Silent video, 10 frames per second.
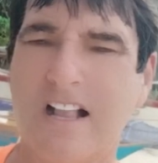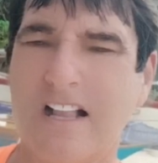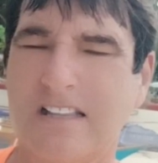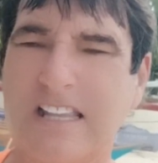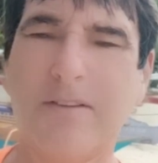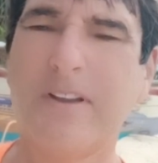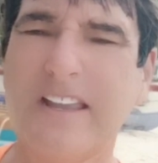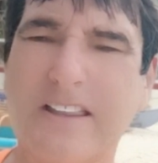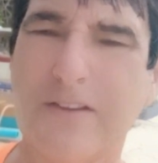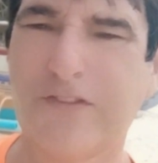Living
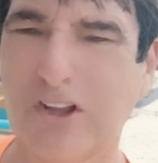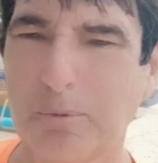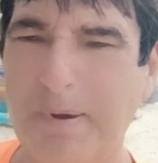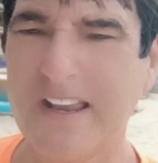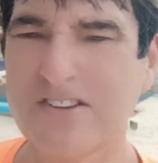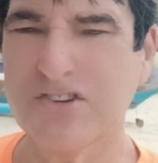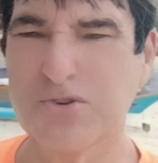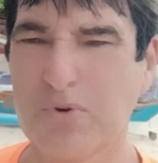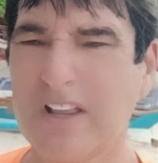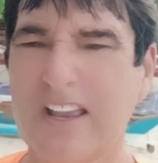in the Philippines is
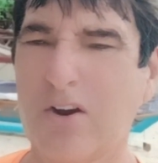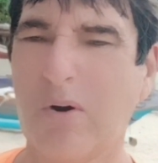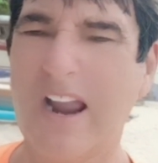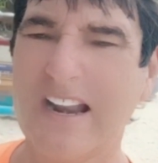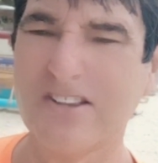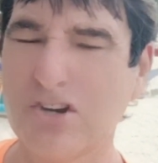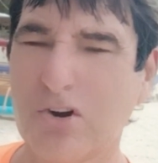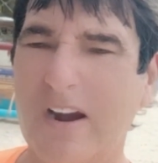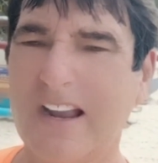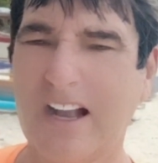really great. It's a
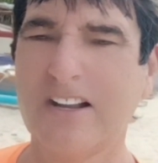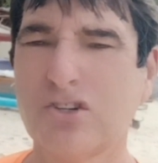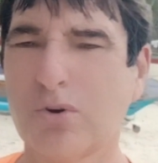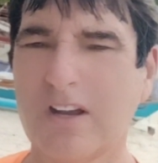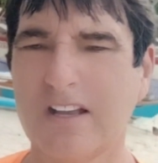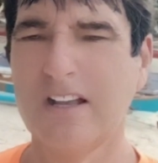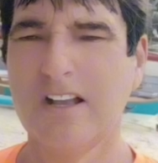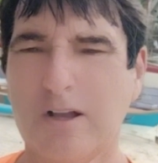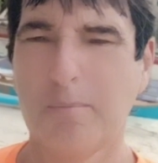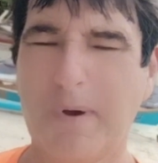great country.
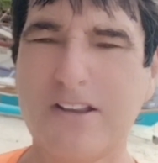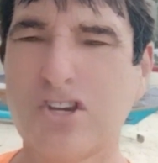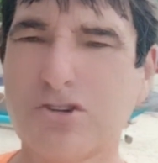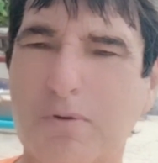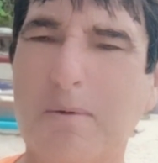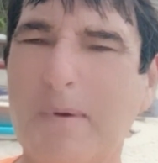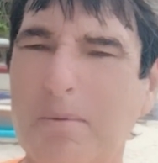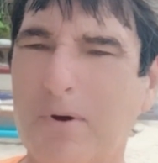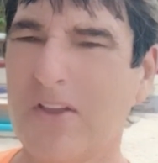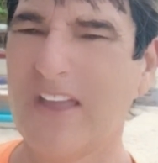But just
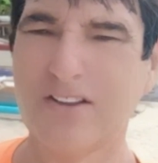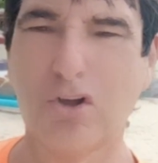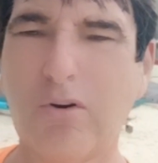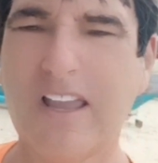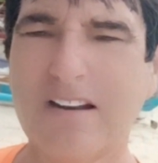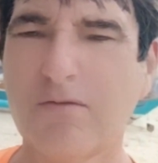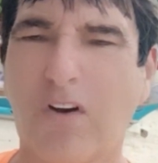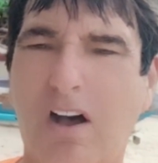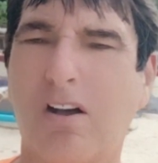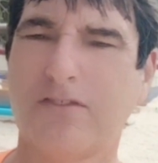remember that, don't get
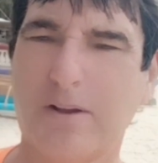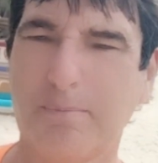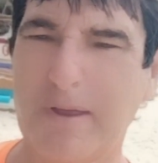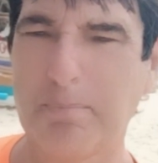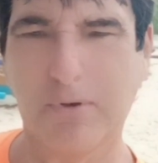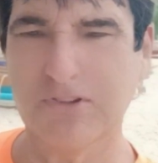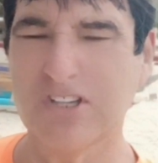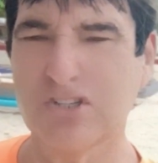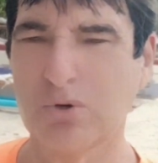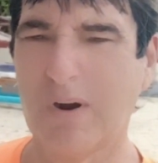involved in people's
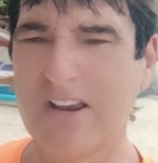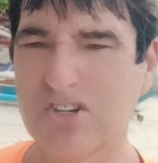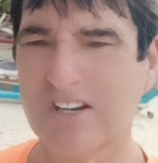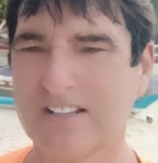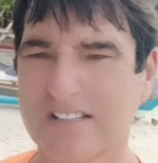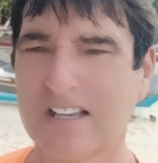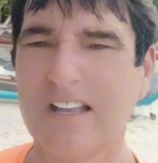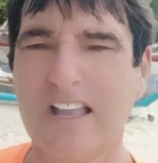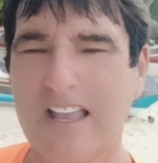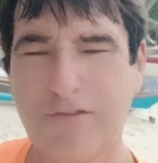situations.
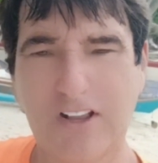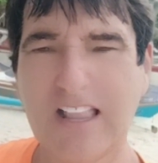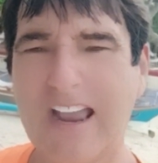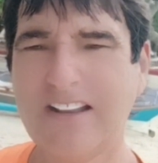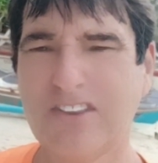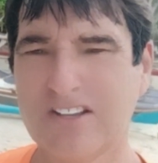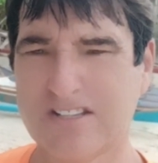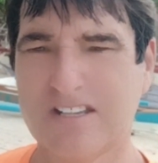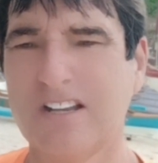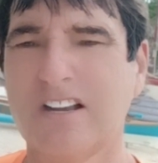If you like
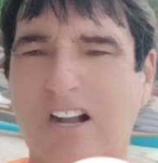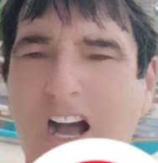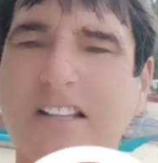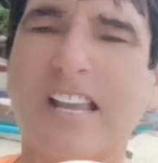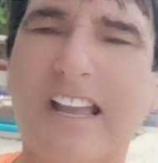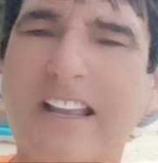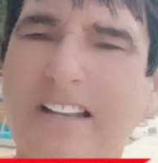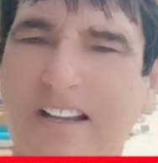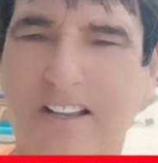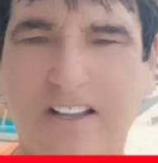this content,
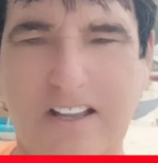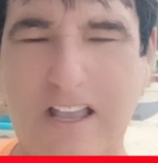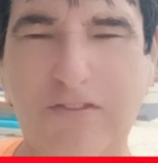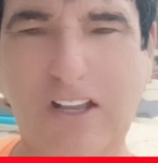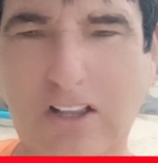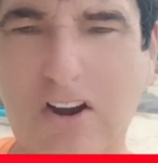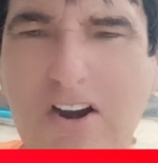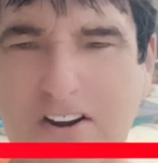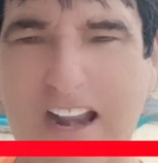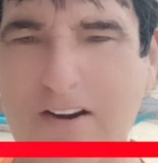if you
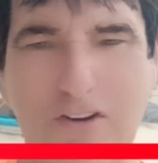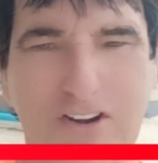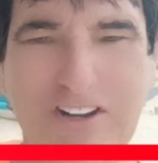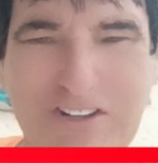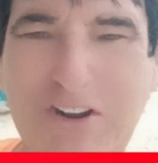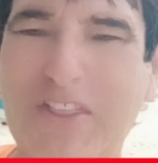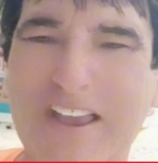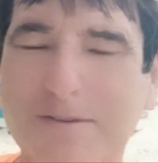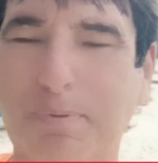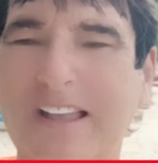learn never to do
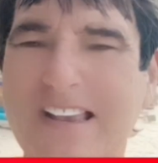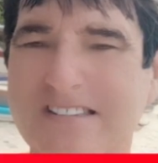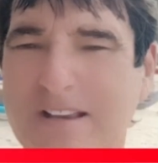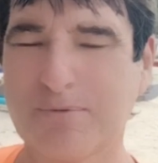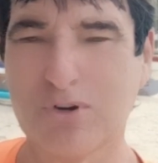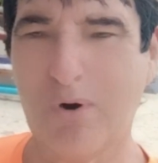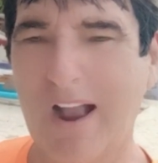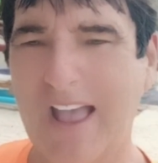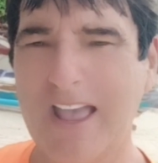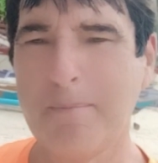this, please
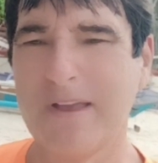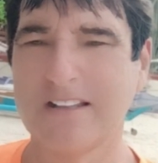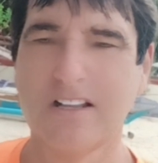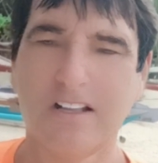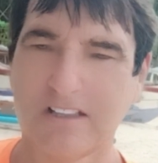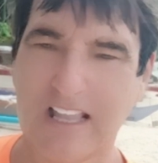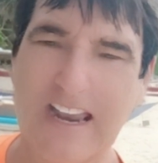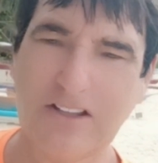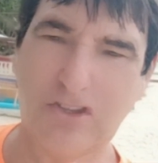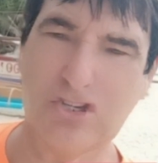subscribe and
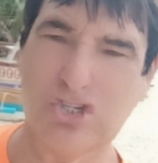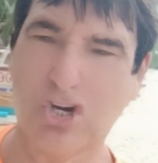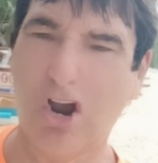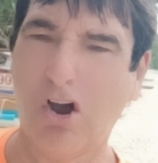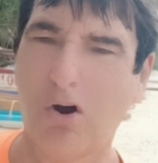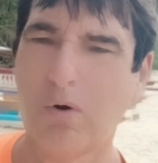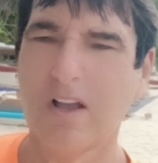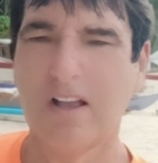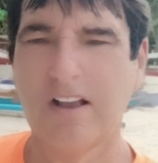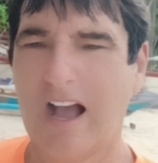like this show.
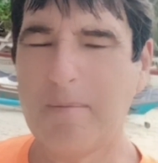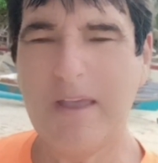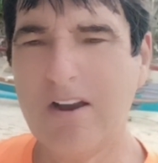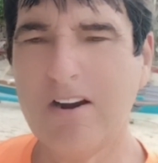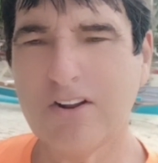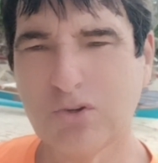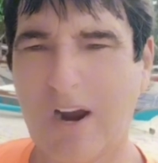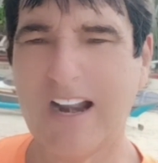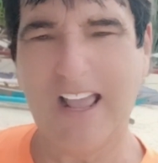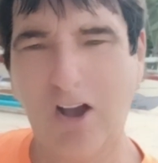I'm here to
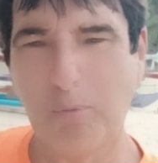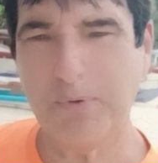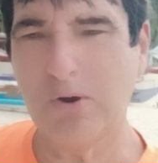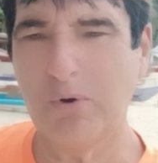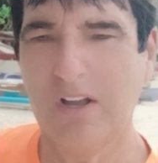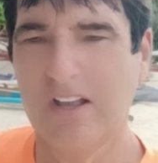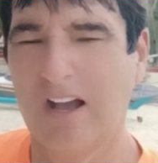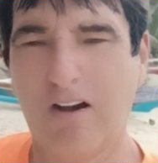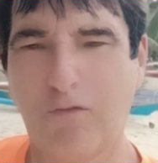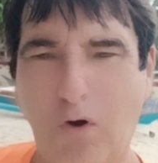try to help you
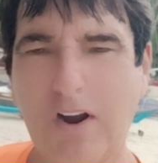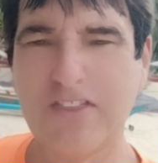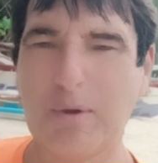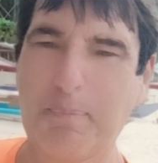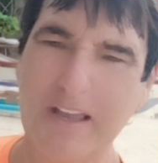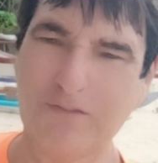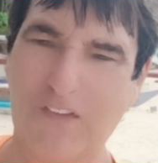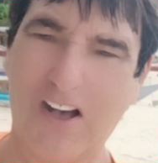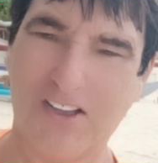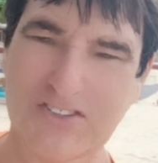avoid the
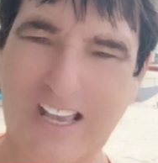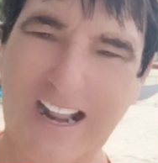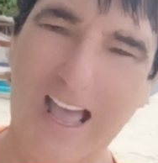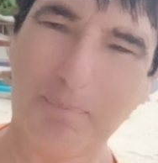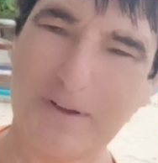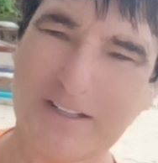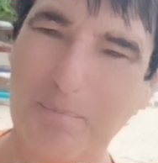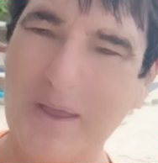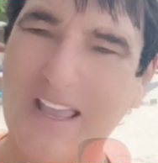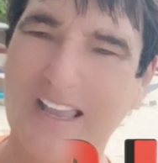pitfalls that happened to
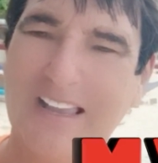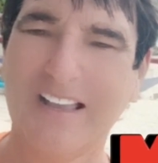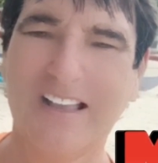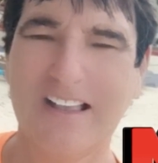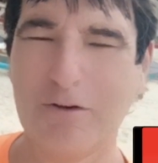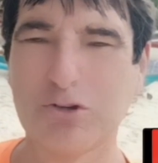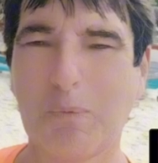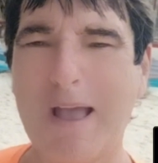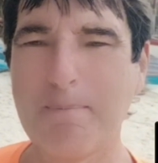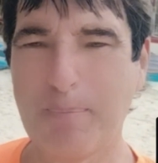me. It was
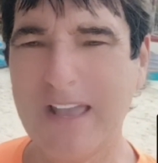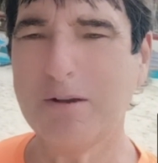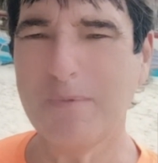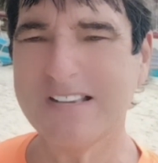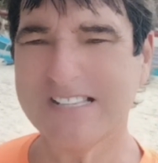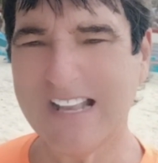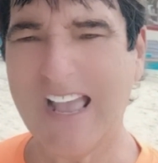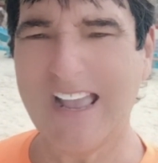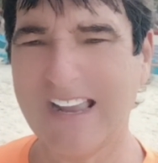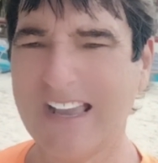my big
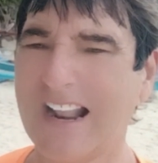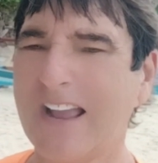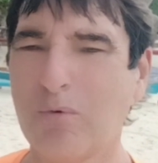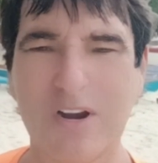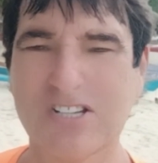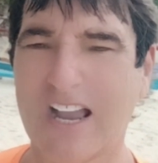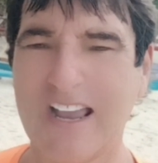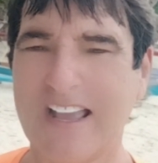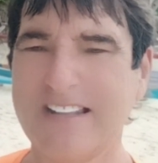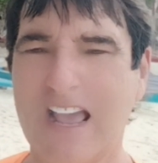mistake, and I wish I
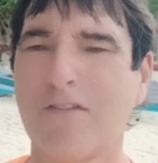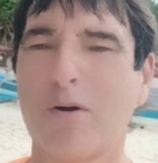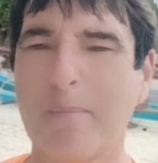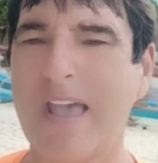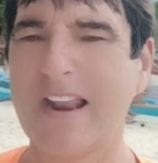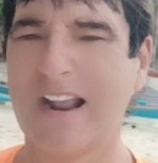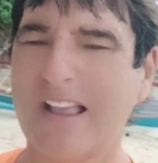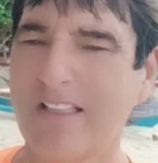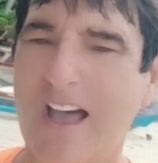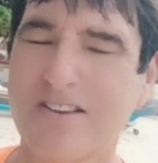had never made it. I
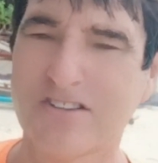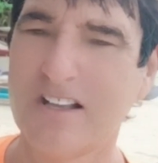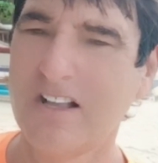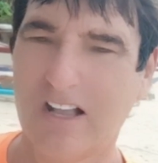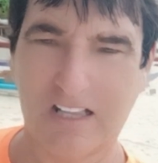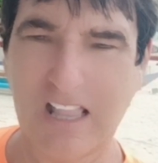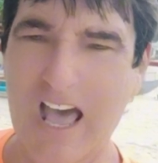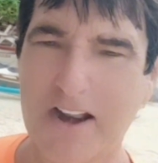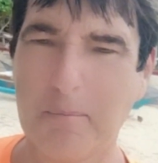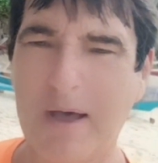lost a
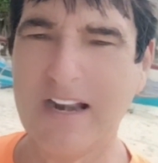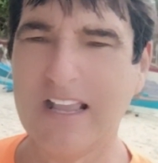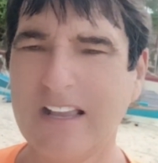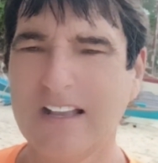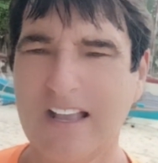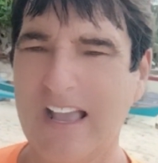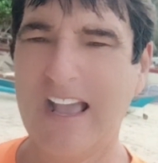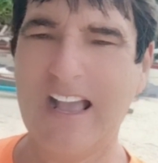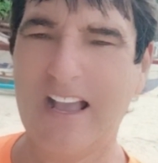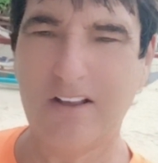lot of money,
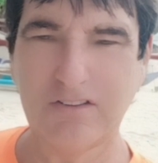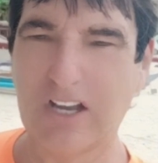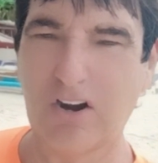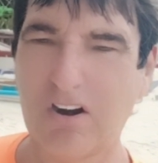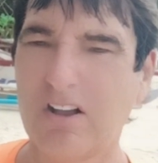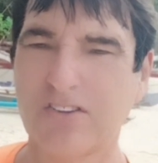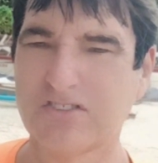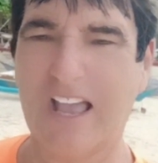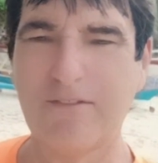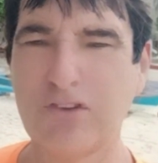and the girls
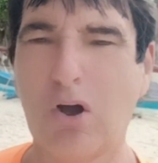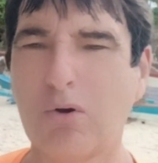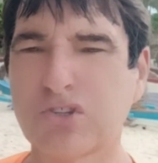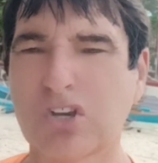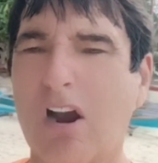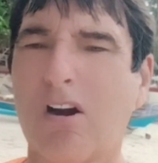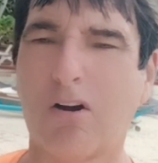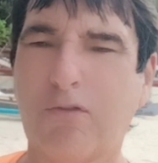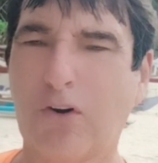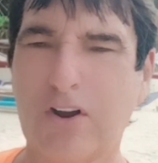have no sorrow
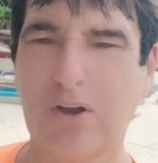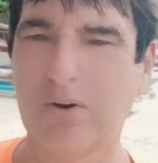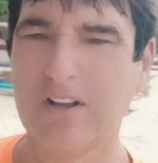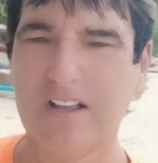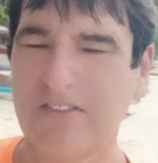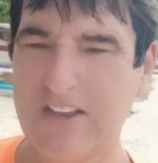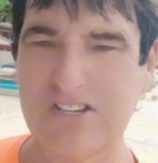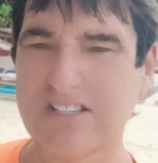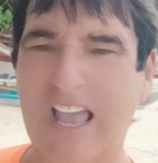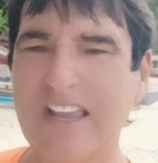for you. They
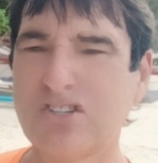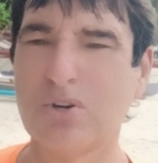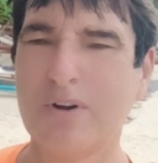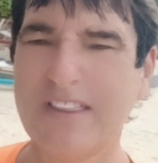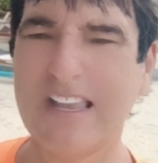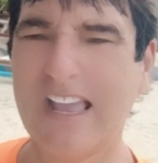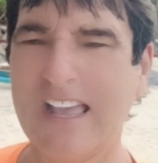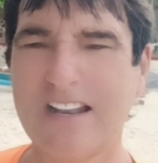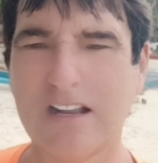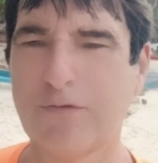just hate you in the
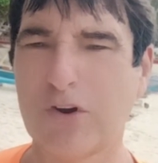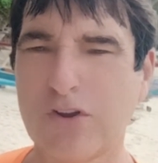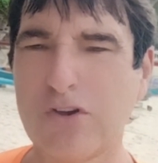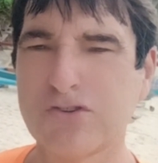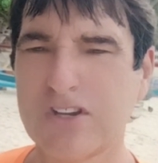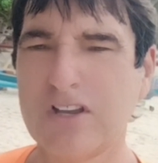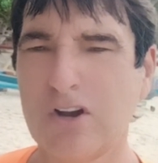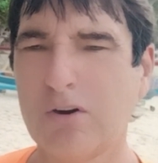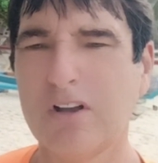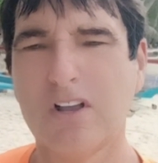end if they're using
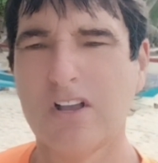you.